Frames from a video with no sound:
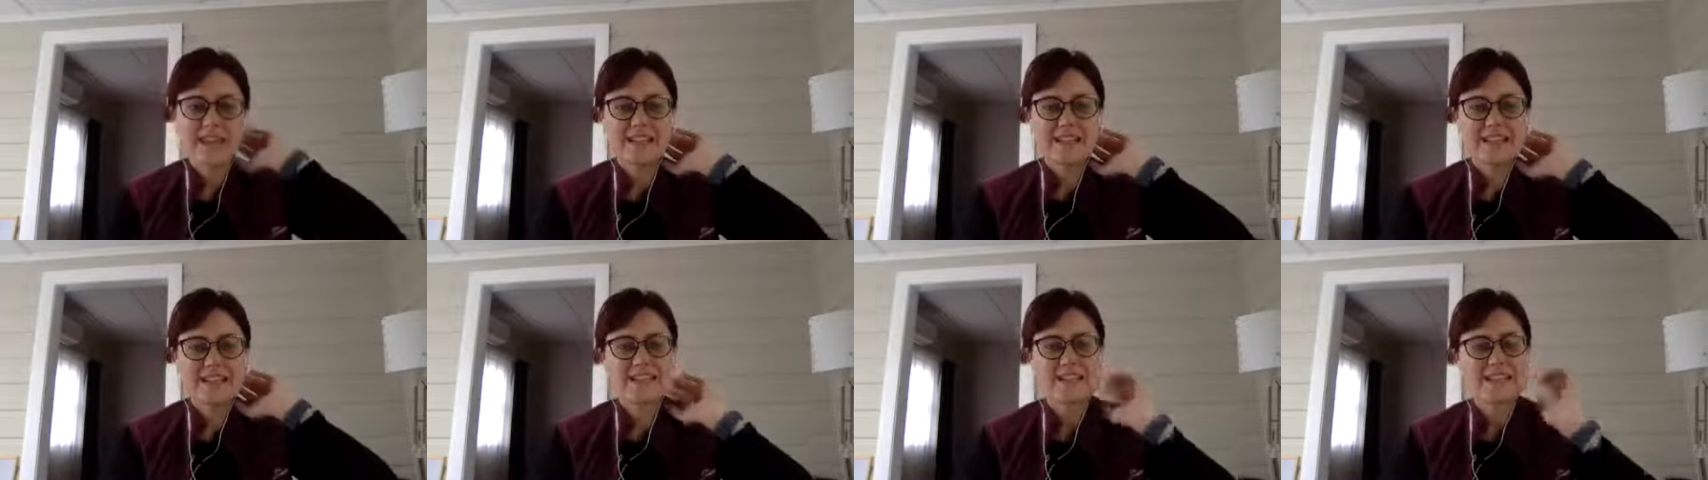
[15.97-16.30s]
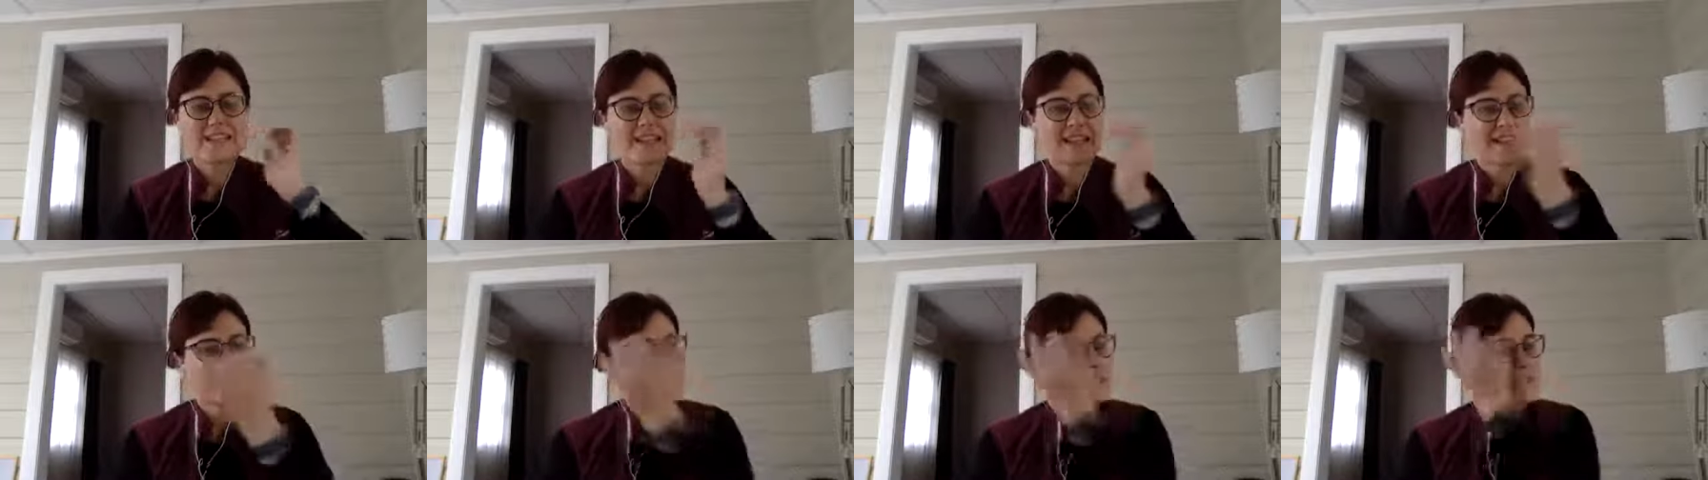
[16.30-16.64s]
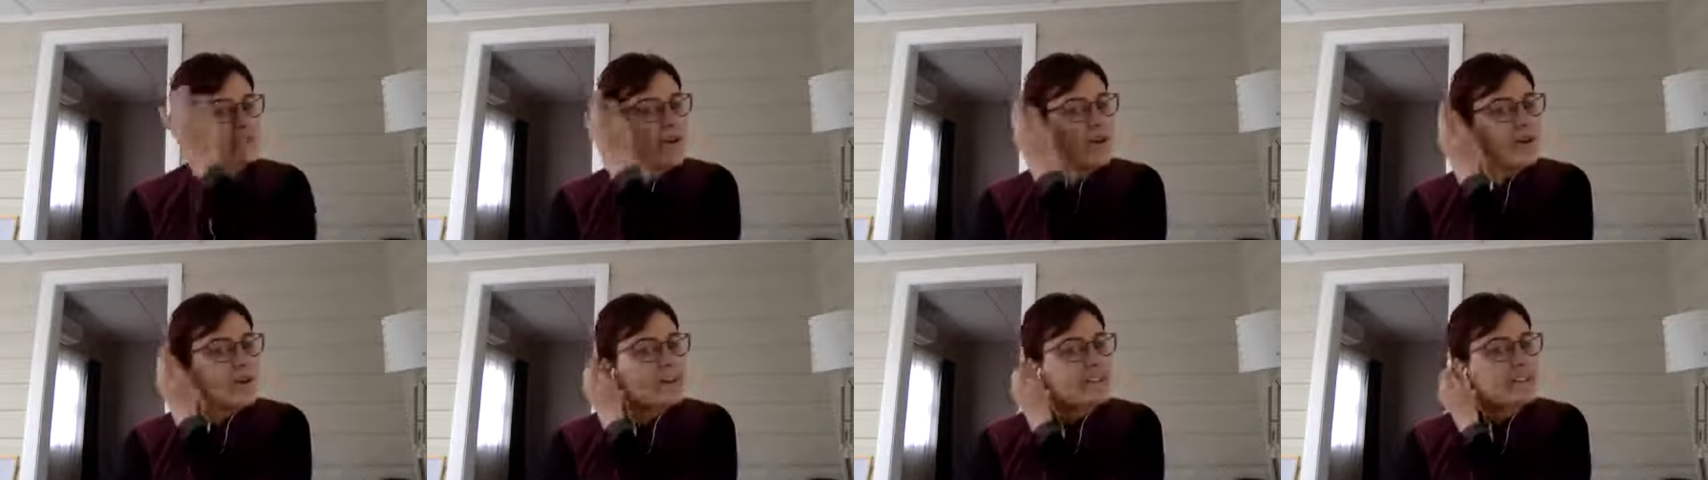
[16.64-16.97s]
It's it's
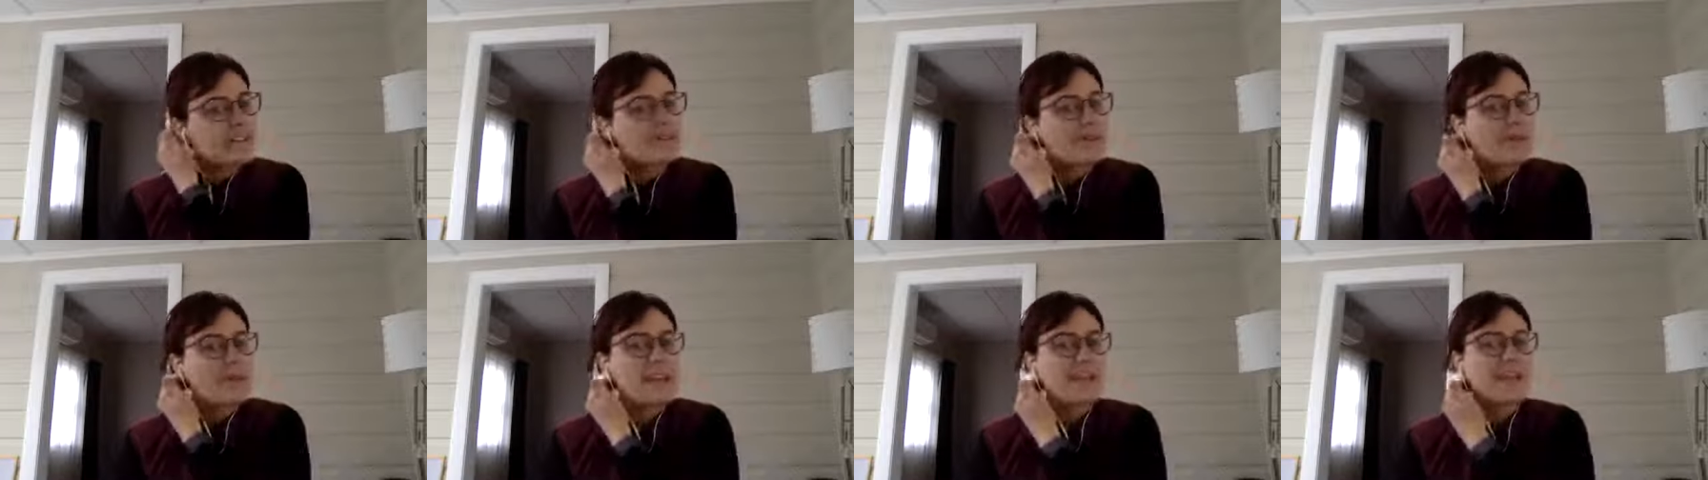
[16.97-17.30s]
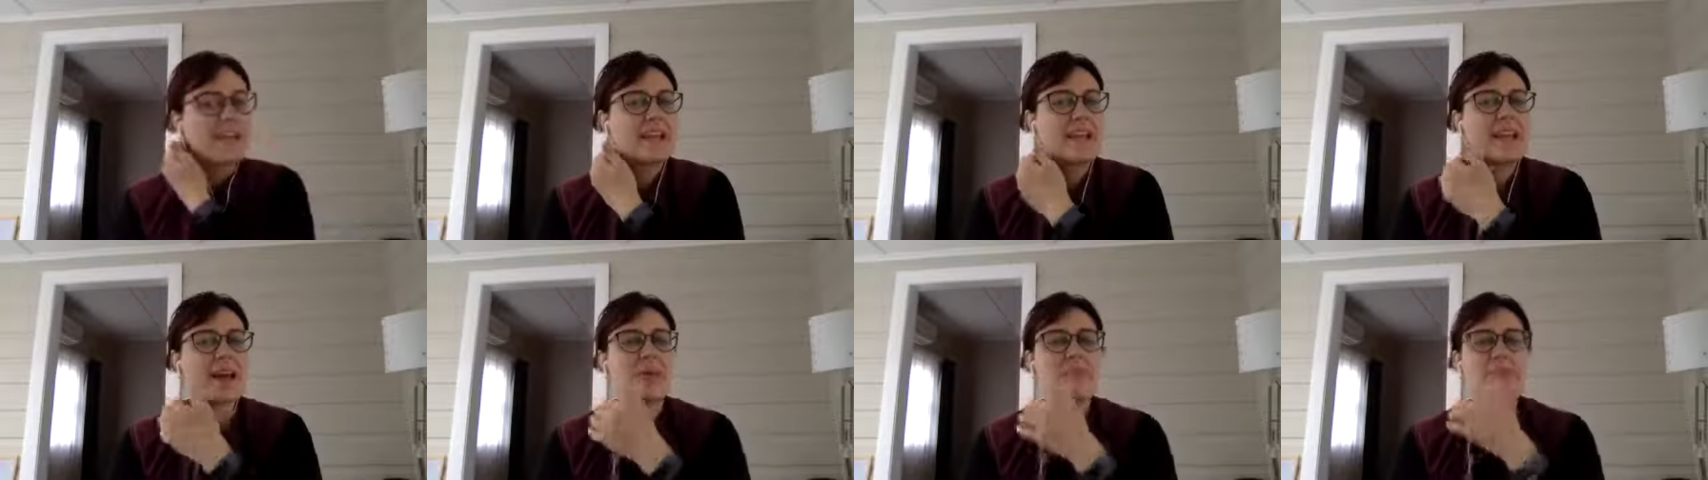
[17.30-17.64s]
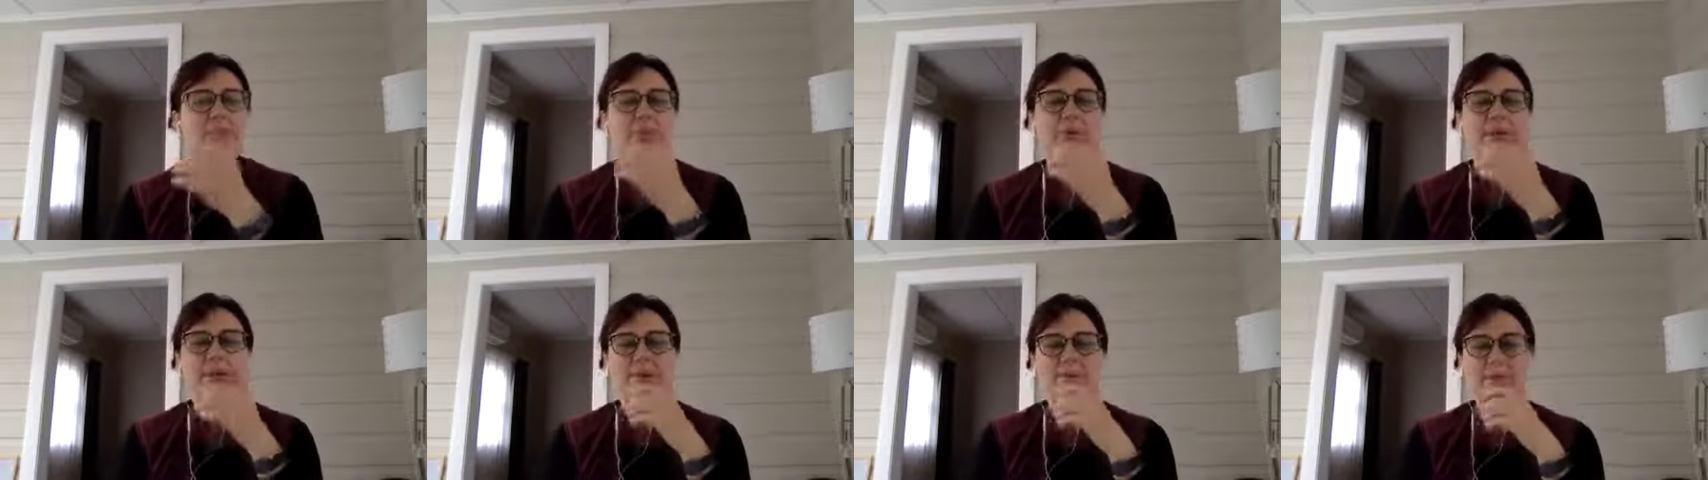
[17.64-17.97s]
going to be a
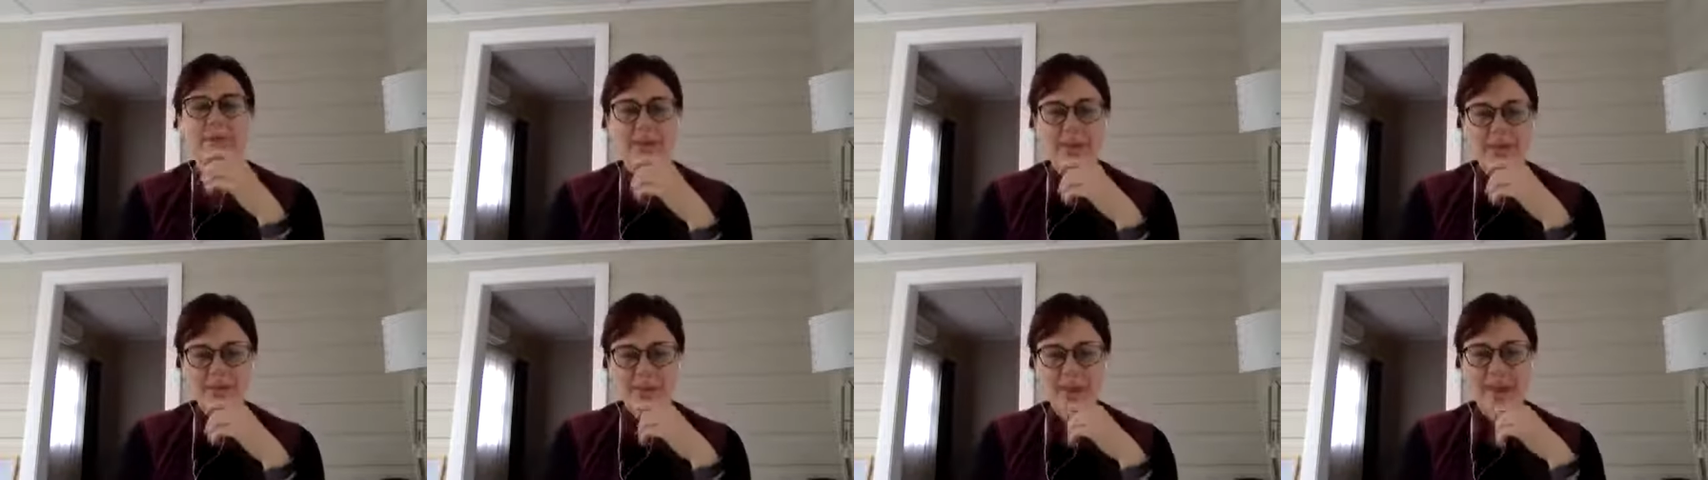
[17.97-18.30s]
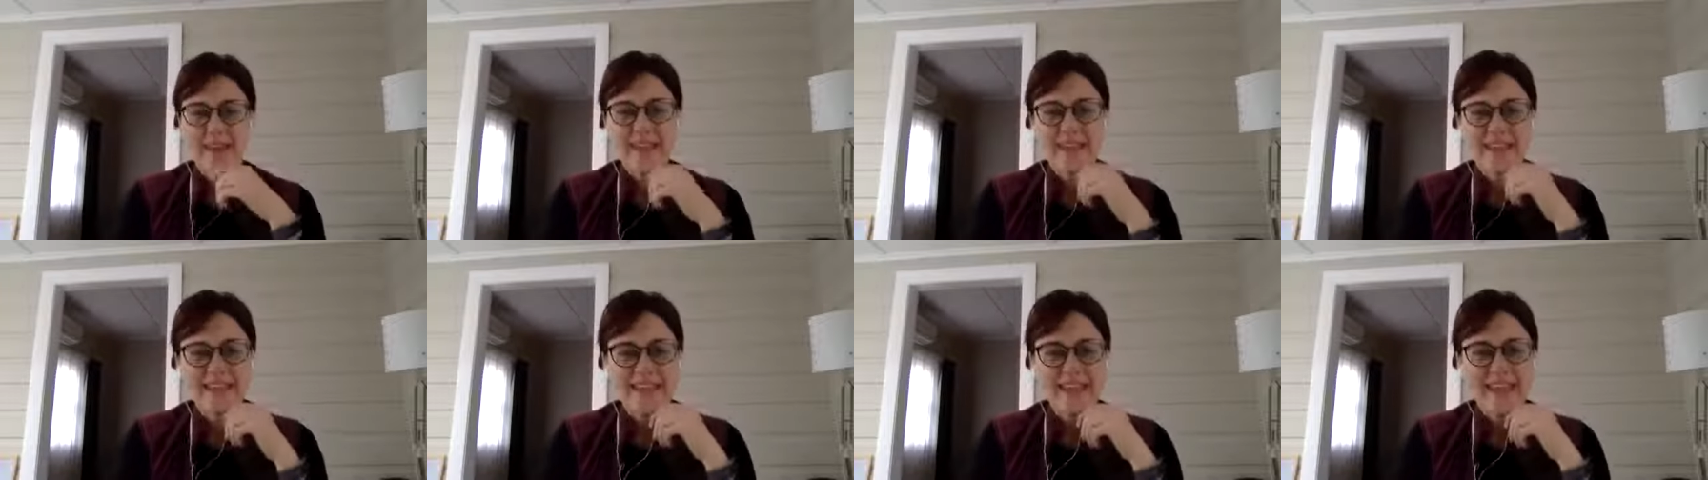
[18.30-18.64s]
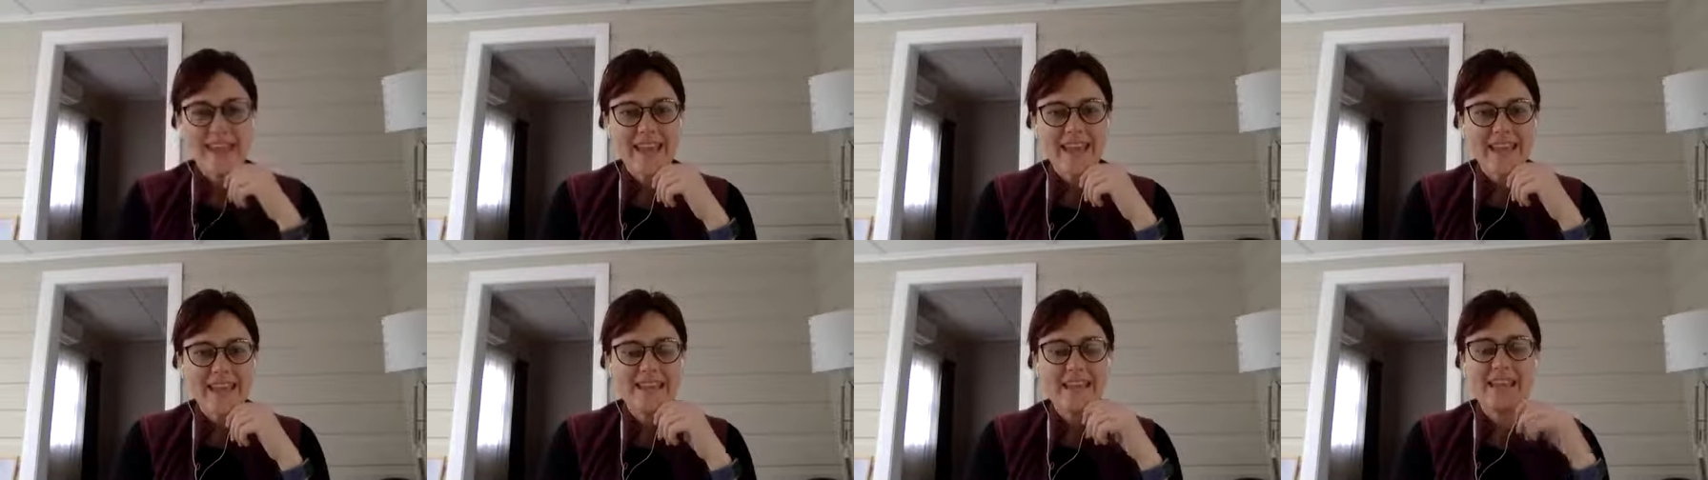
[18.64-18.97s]
pretty big week
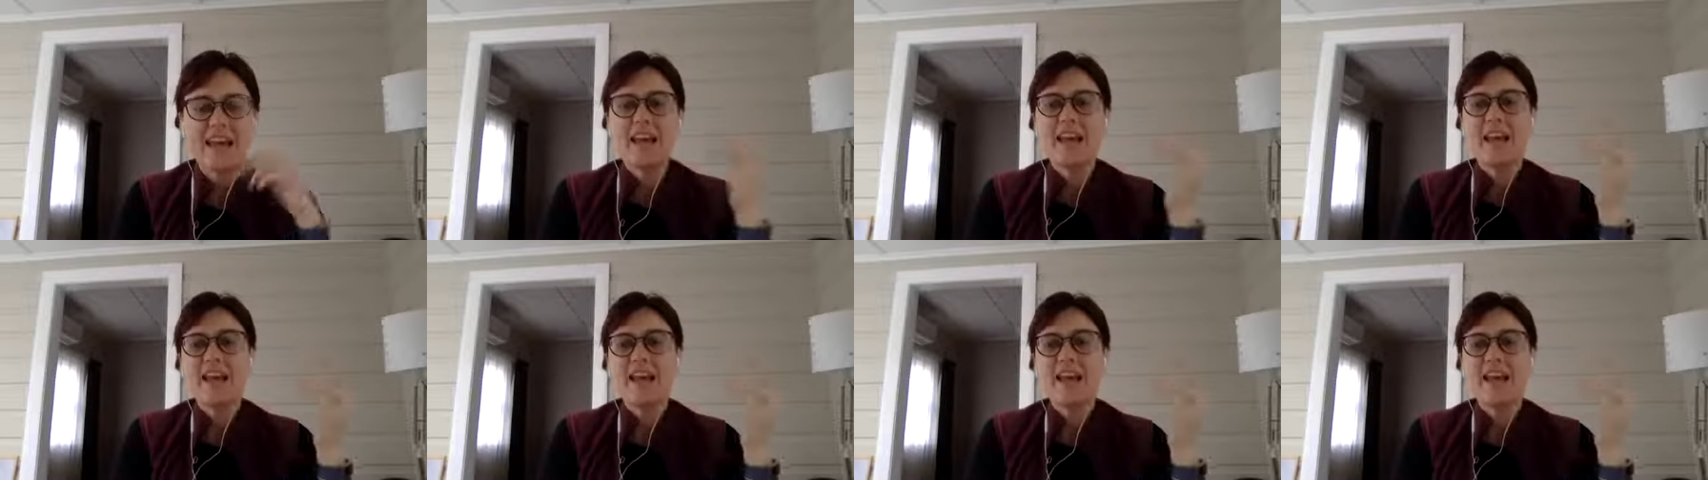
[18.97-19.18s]
again